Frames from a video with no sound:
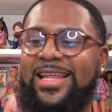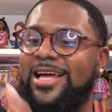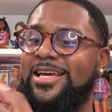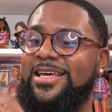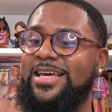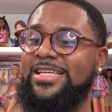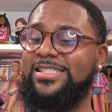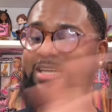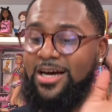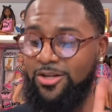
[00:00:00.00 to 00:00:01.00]
Like
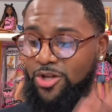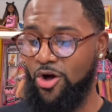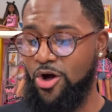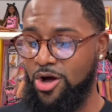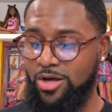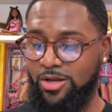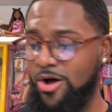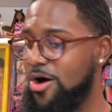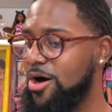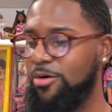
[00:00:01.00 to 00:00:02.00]
it's a long,
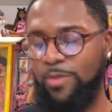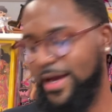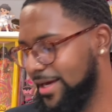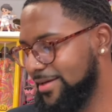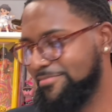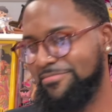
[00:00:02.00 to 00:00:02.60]
long wait.